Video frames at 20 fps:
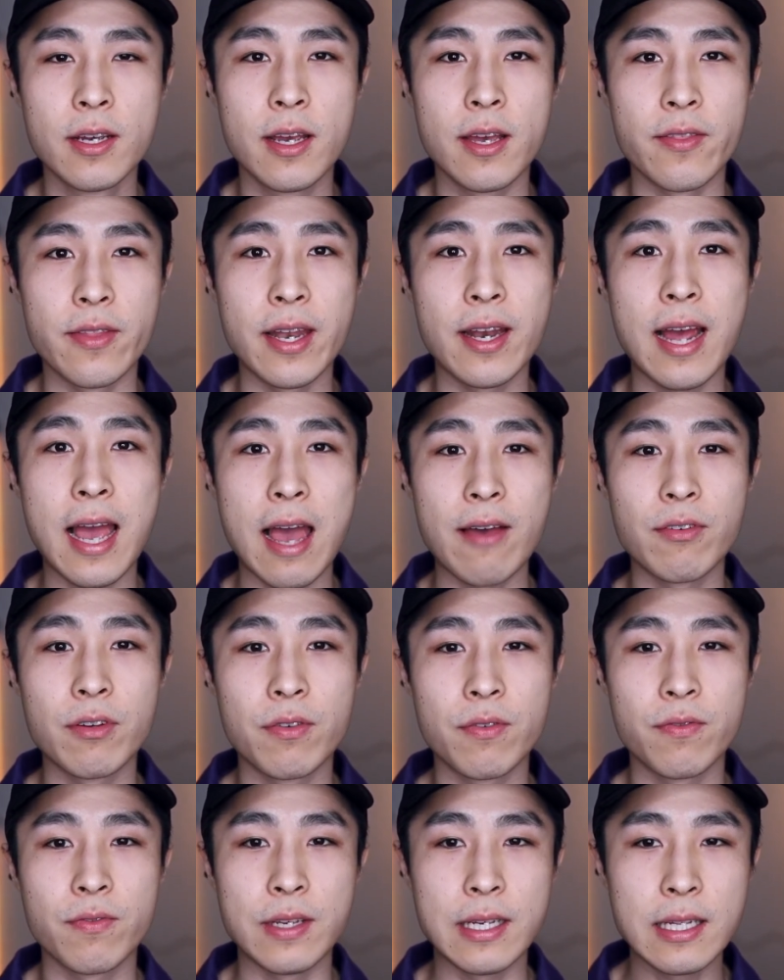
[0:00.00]
Then I have a
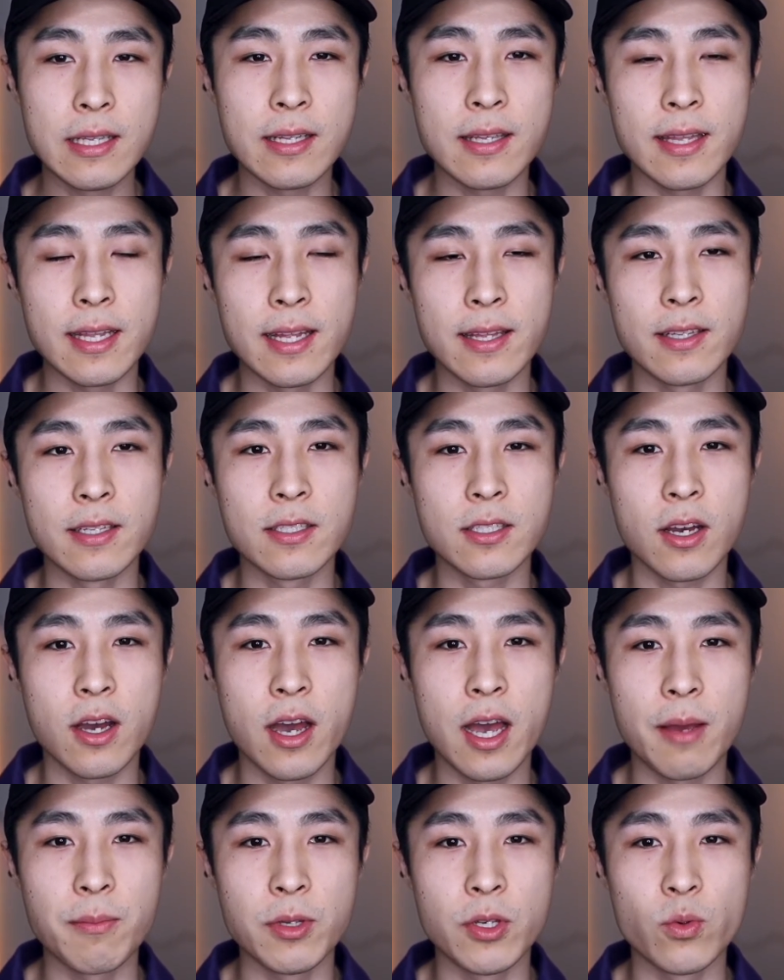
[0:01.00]
feeling that at the
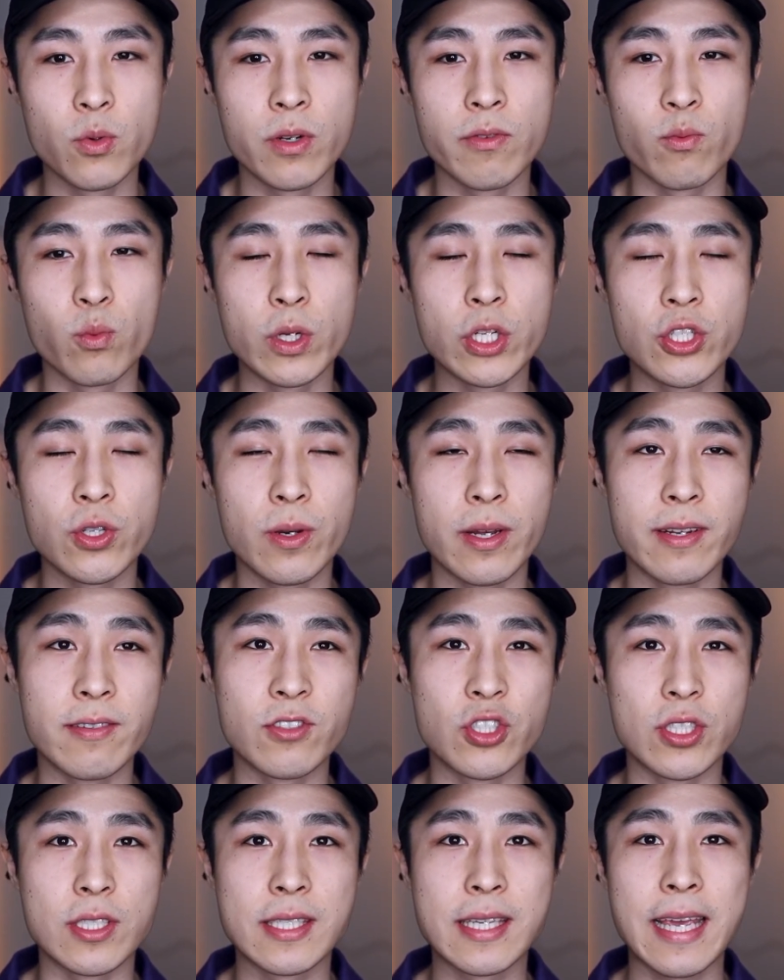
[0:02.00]
time you would have wished you had
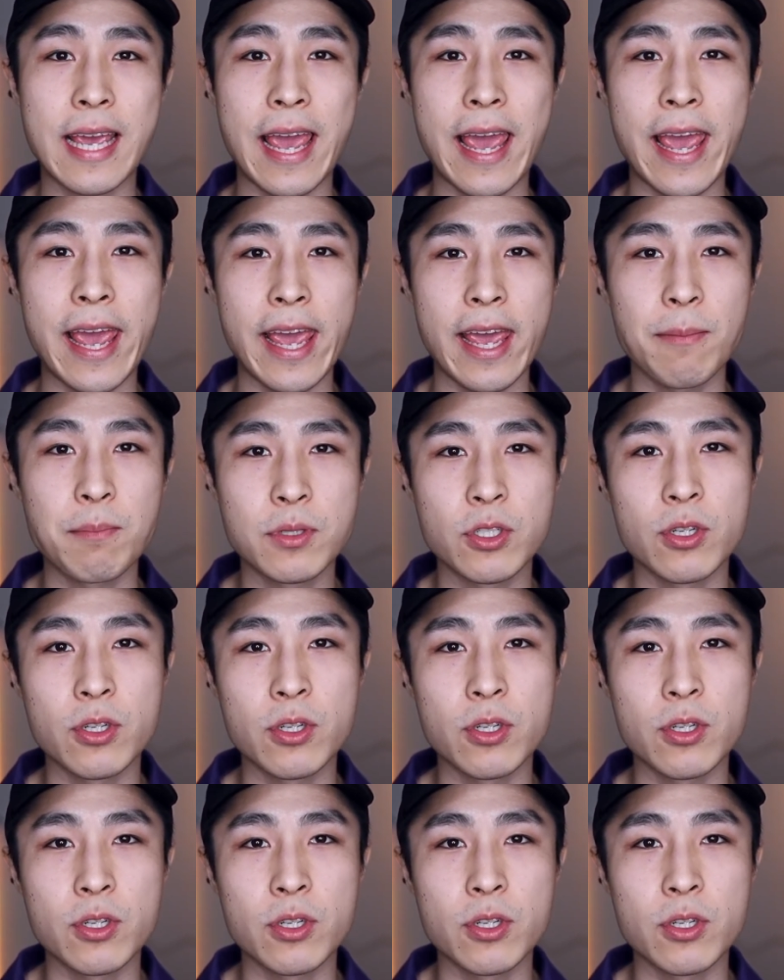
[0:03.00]
just kept